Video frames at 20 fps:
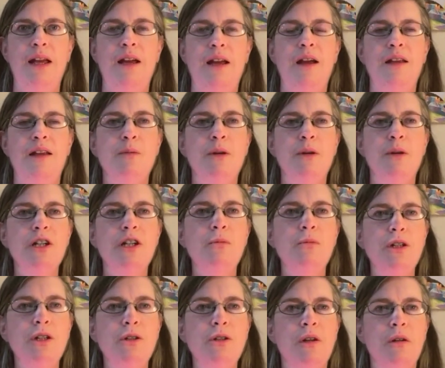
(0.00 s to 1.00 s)
Especially
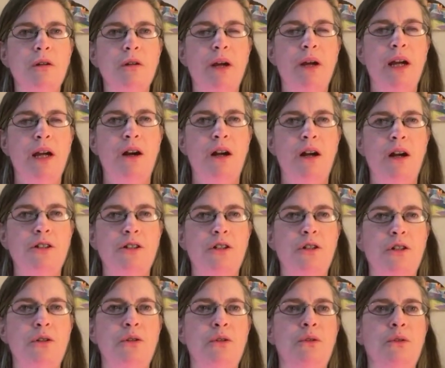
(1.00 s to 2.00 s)
when you compare it
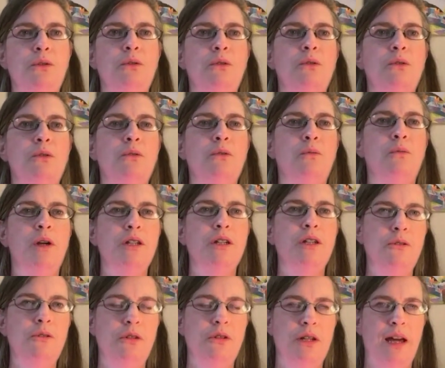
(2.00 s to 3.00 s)
to what
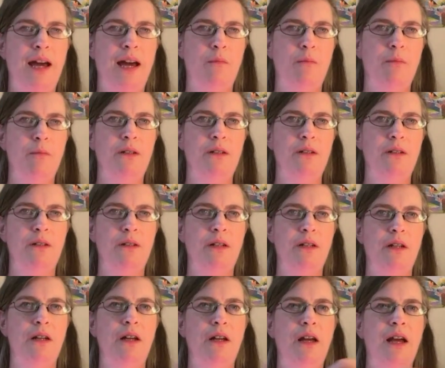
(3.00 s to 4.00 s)
used to happen.
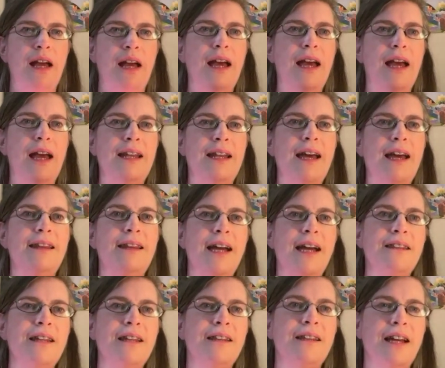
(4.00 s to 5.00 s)
And I
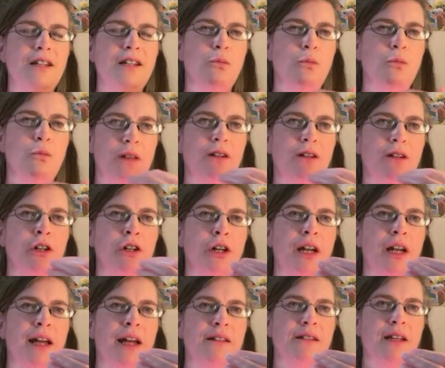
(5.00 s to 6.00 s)
think that's what they're
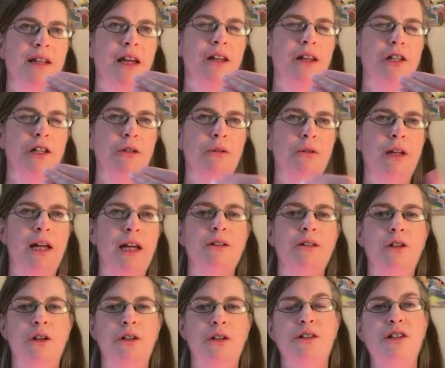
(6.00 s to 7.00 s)
good at telling you. Like,
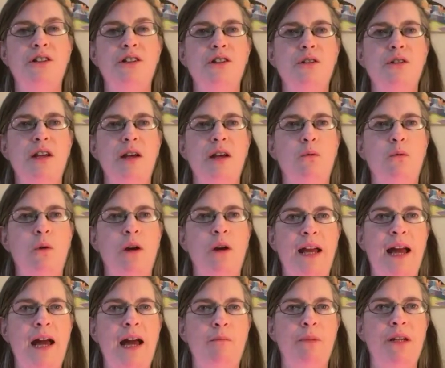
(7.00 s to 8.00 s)
look, this is what
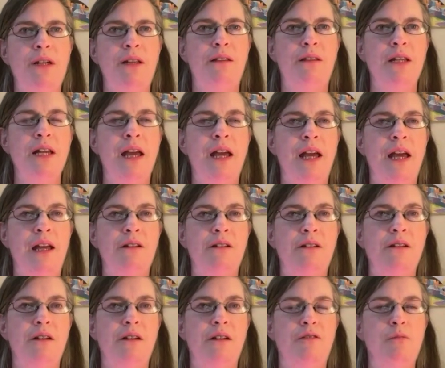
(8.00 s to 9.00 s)
happened at the
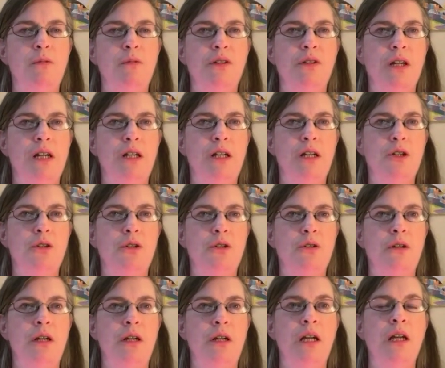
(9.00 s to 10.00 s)
end of the music
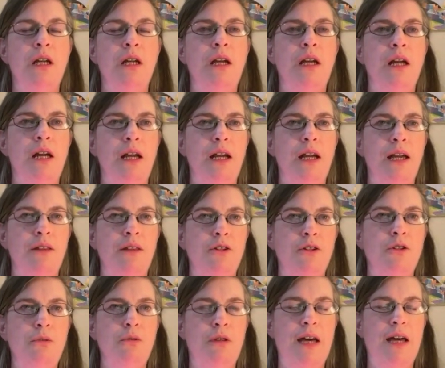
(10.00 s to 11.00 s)
industry in the
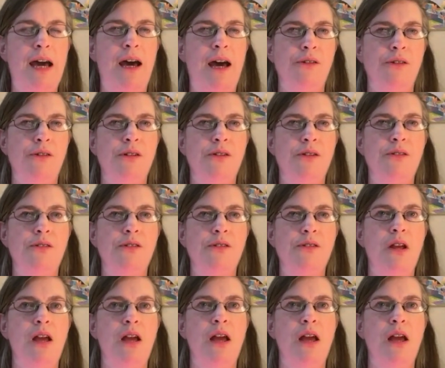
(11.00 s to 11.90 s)
2000s.